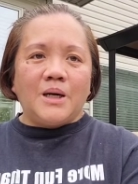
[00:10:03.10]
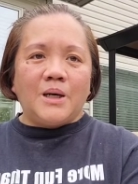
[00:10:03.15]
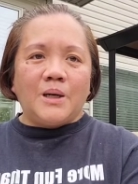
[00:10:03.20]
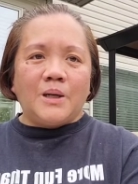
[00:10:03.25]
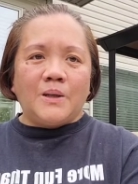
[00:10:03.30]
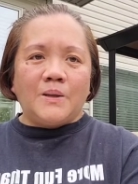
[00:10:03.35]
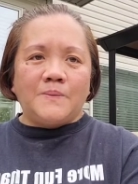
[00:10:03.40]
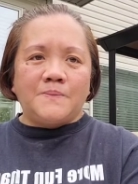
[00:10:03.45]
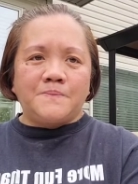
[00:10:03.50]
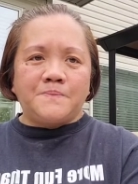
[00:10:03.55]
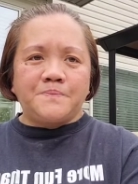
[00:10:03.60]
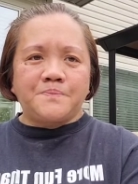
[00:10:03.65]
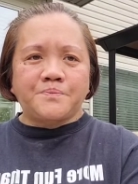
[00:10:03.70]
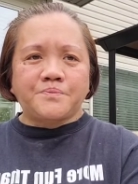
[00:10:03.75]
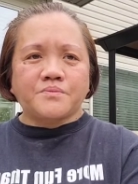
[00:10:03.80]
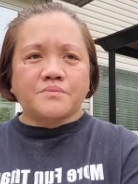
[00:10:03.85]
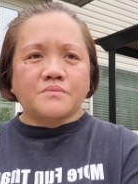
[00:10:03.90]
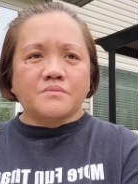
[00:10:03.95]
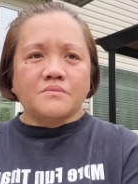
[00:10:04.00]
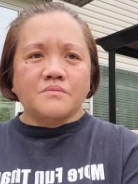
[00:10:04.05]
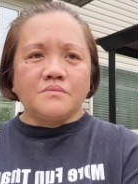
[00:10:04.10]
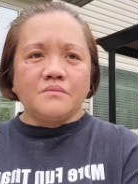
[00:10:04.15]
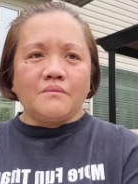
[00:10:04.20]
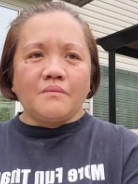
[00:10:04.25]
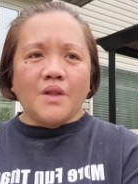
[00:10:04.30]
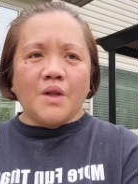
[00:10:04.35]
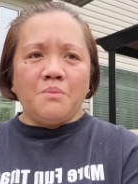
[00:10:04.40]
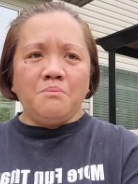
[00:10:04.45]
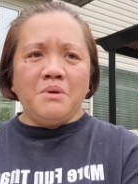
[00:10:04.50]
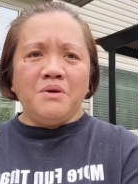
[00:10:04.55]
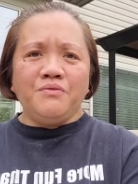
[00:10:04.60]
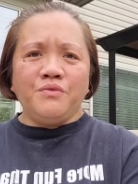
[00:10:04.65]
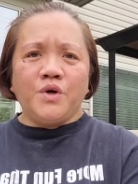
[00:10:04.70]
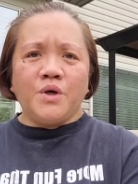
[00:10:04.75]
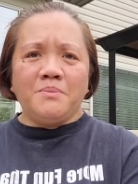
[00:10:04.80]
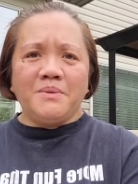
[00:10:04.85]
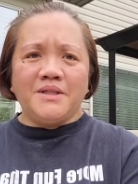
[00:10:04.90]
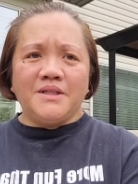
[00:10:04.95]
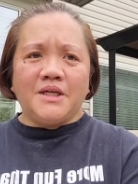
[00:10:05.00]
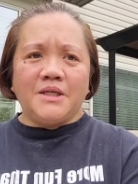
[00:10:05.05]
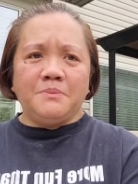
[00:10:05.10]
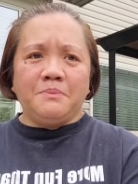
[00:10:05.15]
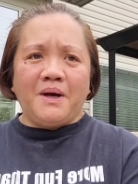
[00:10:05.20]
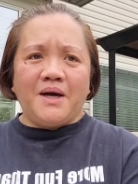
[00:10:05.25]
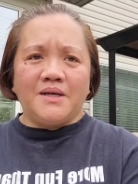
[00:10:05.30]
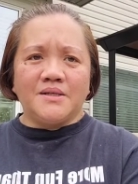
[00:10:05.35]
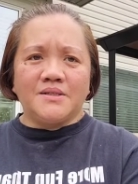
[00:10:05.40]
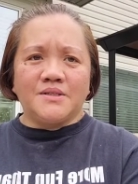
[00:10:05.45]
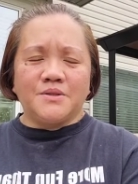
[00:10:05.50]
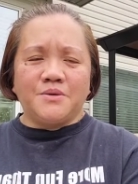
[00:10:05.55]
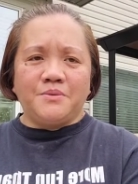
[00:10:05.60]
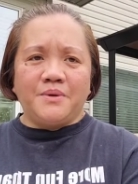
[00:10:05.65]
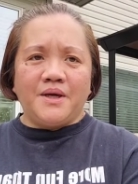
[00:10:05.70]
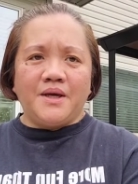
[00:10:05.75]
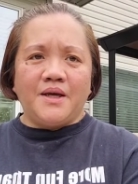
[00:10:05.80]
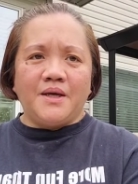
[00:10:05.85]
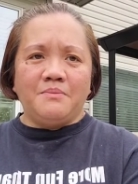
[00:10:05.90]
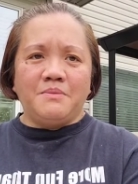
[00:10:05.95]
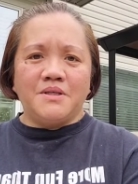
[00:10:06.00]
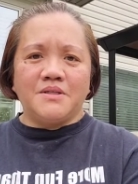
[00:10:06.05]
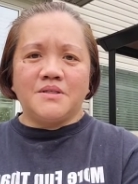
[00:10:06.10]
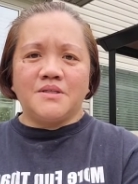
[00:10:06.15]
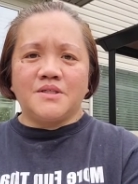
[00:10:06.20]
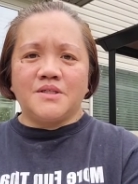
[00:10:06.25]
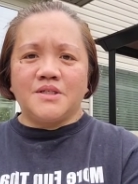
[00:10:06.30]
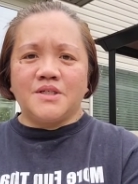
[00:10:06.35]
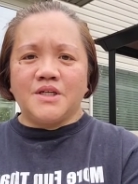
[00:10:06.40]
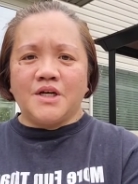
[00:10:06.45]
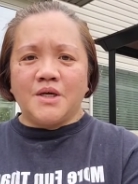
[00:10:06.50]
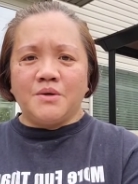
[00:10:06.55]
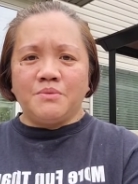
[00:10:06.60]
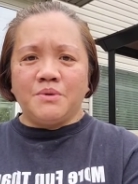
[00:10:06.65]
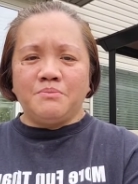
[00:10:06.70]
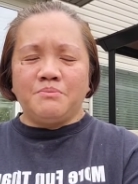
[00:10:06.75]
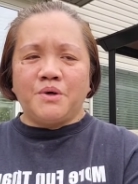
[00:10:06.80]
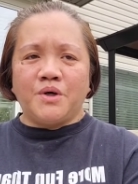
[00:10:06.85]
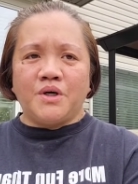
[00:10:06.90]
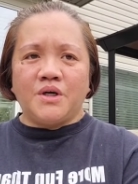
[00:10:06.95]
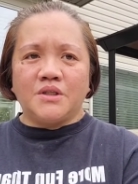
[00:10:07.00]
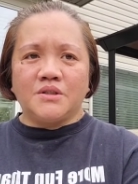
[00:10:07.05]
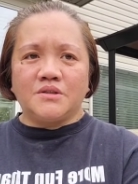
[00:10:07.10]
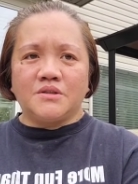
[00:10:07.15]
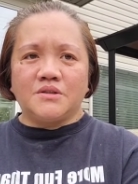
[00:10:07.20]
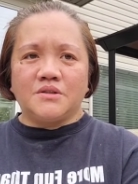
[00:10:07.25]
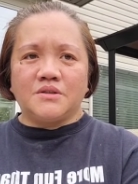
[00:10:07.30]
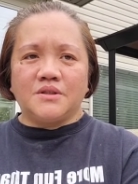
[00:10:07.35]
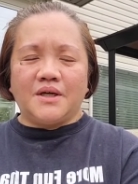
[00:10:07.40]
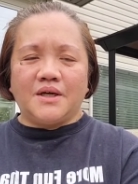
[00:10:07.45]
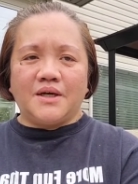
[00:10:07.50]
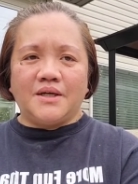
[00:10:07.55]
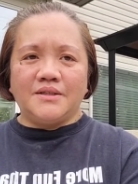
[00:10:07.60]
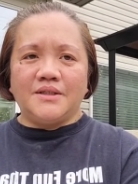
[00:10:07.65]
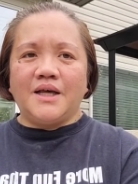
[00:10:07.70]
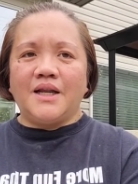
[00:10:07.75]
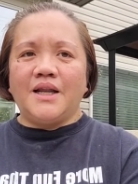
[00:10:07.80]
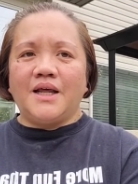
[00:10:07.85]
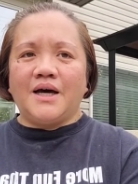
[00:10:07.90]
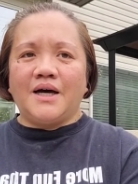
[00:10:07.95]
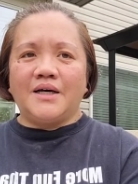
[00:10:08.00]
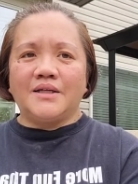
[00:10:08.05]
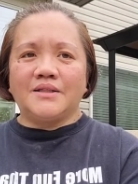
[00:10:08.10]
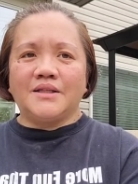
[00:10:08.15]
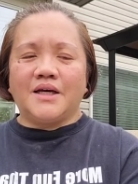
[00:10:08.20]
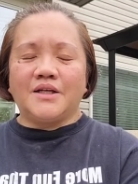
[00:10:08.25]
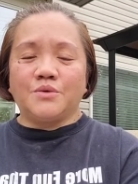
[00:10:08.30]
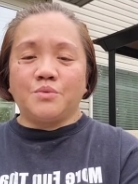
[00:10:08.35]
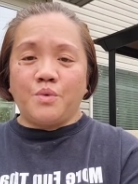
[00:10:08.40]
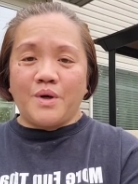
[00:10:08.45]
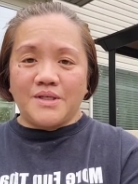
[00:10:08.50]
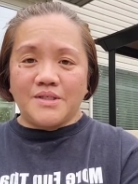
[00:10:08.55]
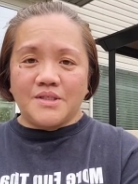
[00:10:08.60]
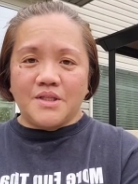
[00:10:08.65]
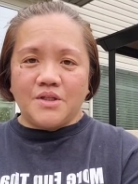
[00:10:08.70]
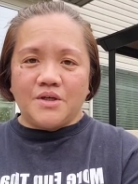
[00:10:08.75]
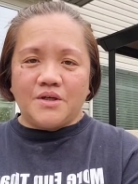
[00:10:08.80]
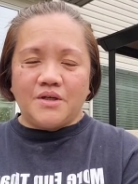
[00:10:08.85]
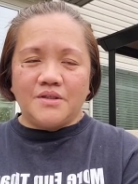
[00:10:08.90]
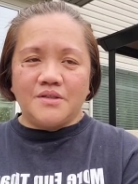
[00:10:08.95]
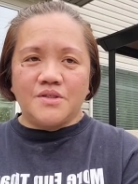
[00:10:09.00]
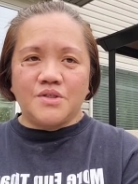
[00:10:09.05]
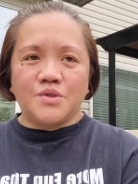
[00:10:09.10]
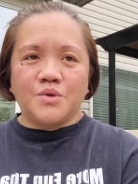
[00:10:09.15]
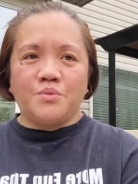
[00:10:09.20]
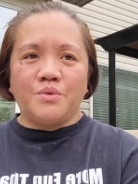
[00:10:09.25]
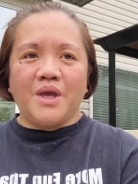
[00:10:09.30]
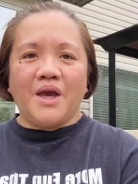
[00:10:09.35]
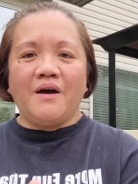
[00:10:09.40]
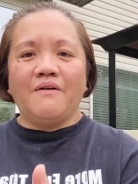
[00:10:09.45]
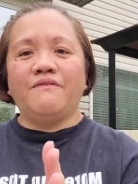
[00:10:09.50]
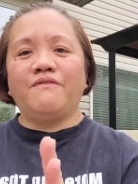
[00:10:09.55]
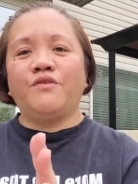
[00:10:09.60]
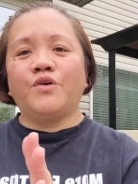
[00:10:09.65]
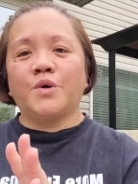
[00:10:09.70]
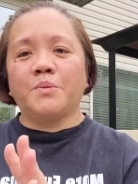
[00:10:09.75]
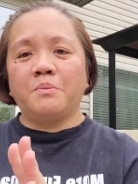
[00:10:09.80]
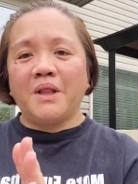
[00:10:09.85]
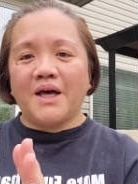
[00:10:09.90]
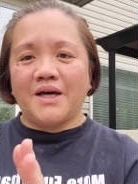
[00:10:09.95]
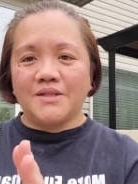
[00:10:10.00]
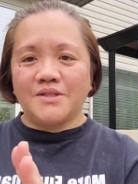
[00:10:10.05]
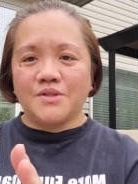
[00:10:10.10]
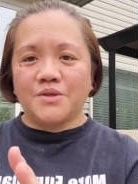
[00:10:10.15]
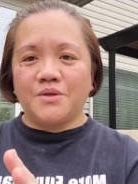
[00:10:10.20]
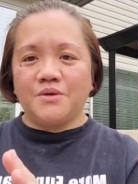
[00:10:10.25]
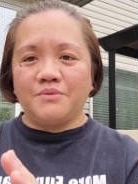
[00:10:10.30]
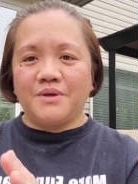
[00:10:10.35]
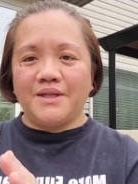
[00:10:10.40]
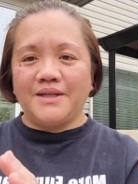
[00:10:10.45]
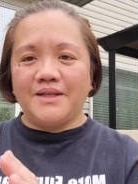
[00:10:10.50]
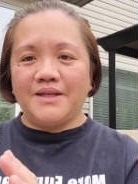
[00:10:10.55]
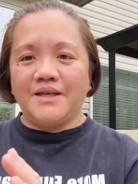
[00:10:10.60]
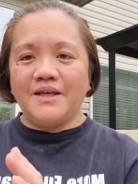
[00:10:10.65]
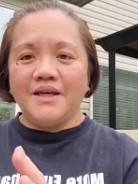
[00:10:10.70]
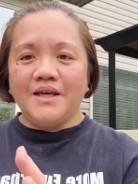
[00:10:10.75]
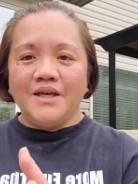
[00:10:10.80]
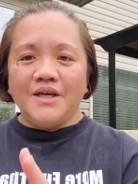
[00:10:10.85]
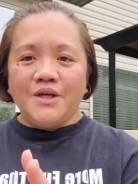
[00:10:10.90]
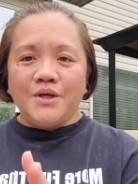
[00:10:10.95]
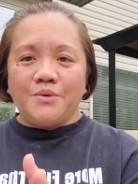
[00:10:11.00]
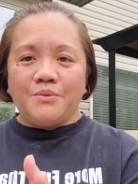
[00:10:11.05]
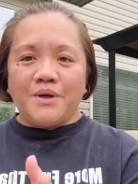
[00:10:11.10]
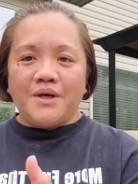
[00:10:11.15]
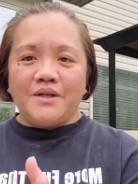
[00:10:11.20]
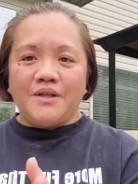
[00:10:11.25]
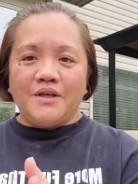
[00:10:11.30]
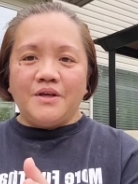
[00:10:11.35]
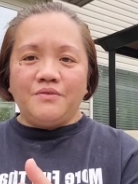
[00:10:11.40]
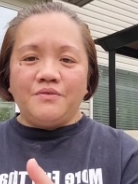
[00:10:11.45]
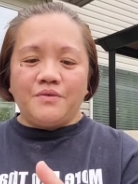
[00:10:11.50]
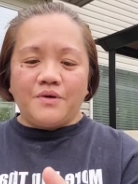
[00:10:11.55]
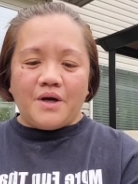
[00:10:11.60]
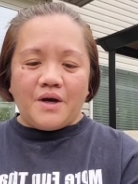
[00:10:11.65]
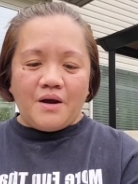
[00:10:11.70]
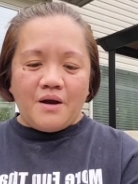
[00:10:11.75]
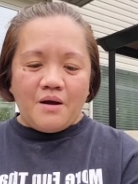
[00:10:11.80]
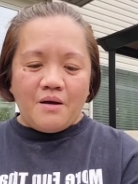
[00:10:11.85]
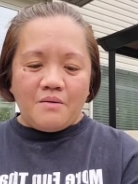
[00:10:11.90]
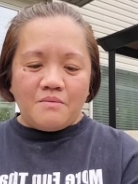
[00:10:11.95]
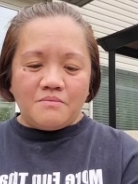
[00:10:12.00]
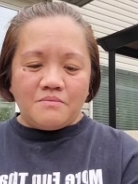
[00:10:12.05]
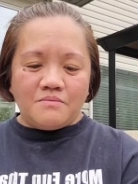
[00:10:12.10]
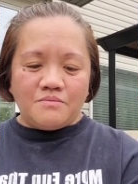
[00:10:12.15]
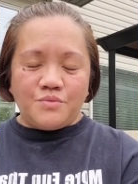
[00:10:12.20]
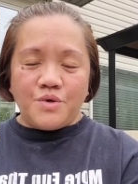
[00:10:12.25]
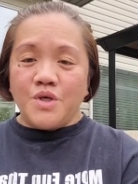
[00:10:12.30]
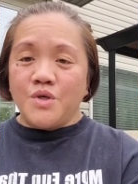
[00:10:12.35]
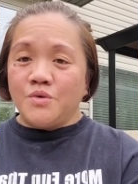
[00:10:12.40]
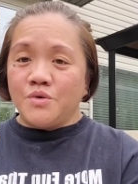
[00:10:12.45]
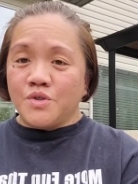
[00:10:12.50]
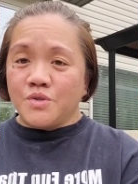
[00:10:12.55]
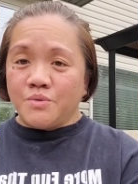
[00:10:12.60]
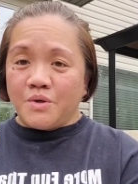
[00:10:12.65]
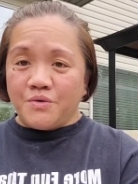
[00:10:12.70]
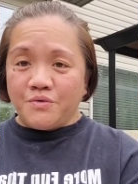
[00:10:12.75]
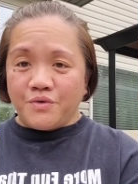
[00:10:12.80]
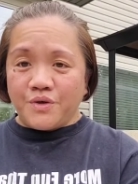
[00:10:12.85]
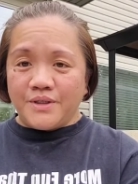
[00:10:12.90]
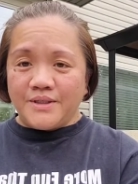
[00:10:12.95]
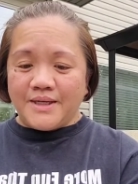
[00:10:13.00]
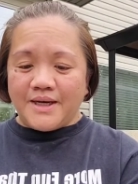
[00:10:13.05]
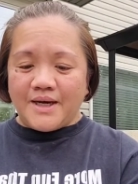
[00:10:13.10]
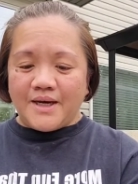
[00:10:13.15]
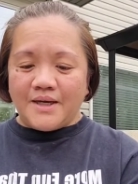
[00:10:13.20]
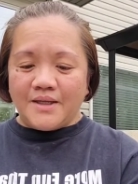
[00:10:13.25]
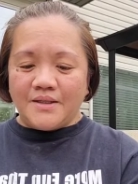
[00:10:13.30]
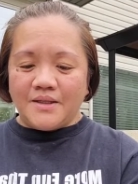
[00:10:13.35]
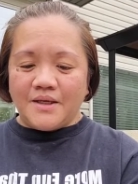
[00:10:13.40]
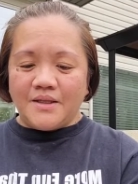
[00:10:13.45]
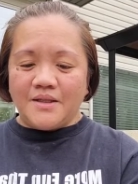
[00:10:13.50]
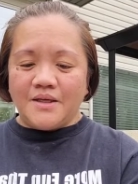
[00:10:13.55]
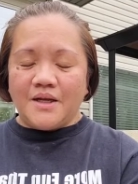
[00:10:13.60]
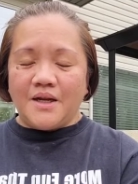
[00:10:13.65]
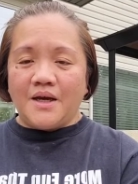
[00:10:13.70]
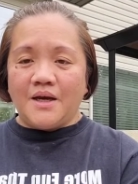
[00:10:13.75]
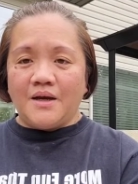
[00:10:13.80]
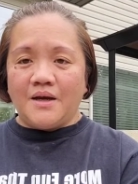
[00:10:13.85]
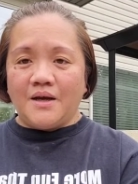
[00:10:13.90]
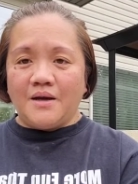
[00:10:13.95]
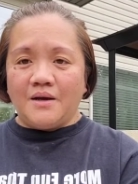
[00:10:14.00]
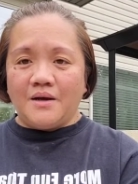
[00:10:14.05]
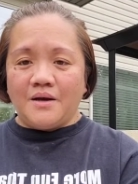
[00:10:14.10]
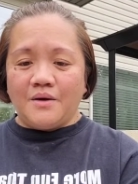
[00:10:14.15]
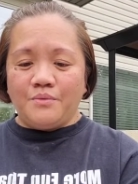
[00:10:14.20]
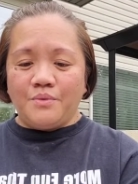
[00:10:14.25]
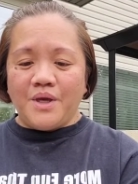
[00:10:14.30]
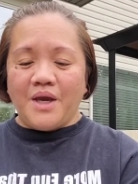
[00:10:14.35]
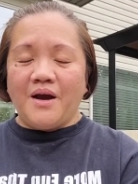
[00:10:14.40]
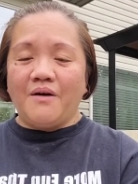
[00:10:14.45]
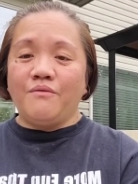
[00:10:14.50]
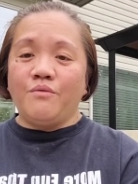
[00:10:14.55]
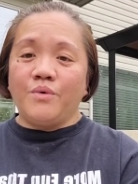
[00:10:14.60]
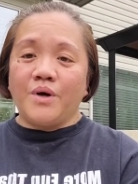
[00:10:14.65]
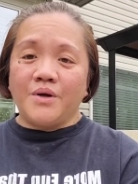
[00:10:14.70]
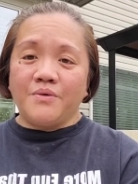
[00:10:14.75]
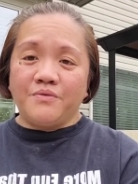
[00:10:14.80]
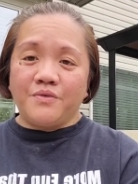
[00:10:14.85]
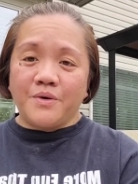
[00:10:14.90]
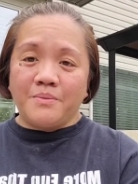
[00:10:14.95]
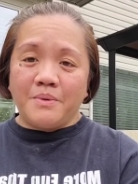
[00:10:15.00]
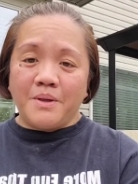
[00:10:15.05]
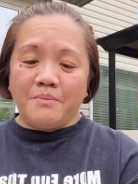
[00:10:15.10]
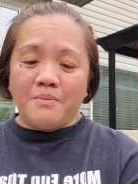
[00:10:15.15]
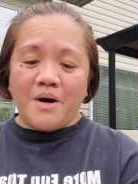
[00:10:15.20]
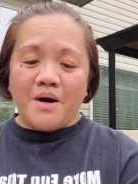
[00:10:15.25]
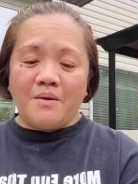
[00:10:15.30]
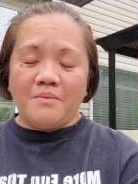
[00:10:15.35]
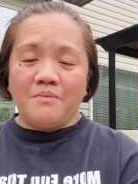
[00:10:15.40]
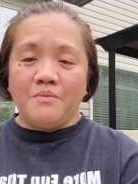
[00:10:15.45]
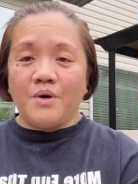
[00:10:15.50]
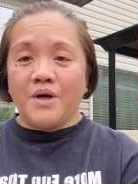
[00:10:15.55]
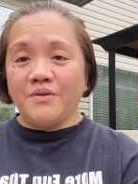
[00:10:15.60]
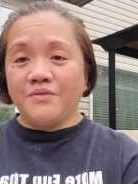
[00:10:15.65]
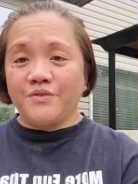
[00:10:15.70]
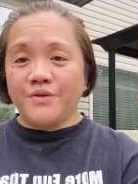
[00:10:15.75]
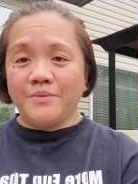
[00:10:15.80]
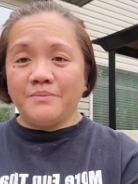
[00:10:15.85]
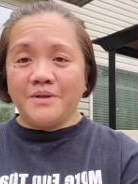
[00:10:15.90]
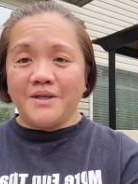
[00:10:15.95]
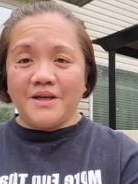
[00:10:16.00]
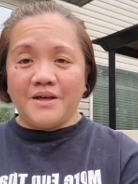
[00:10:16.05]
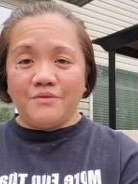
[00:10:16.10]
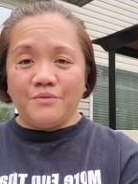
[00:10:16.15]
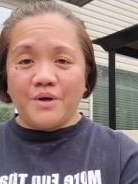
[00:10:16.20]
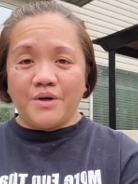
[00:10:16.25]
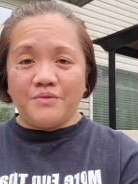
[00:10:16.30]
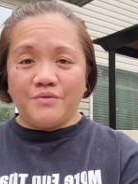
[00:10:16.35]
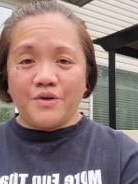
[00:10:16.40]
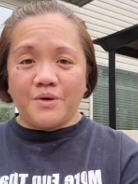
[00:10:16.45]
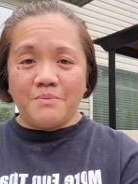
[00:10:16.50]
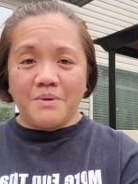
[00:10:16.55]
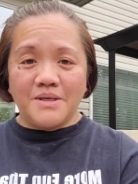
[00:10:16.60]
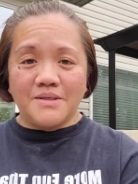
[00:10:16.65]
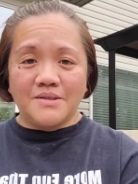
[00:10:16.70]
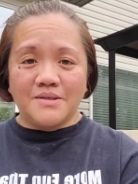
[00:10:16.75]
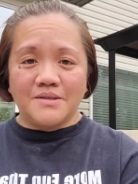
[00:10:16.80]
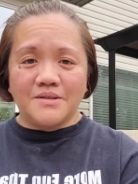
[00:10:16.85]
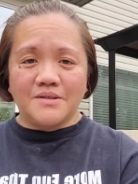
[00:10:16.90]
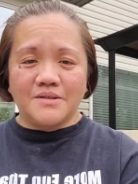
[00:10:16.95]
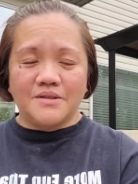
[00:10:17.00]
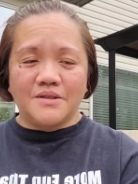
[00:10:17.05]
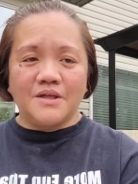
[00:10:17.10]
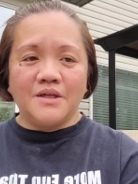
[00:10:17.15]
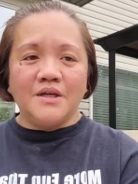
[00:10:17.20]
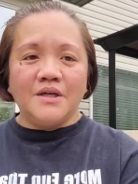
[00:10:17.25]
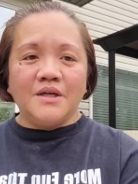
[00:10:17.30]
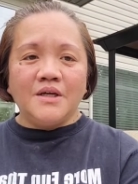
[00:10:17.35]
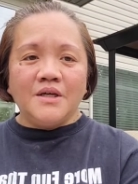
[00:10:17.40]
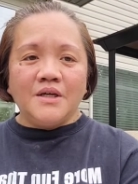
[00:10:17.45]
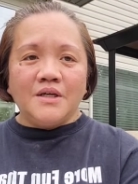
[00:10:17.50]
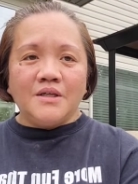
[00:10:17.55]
um, before my dad passed away my sister and I we bought uh, lot at West Lawn. So we have four plots already ready. Um, we use one for dad and then uh, we have one for my mom, one for me and one for my sister.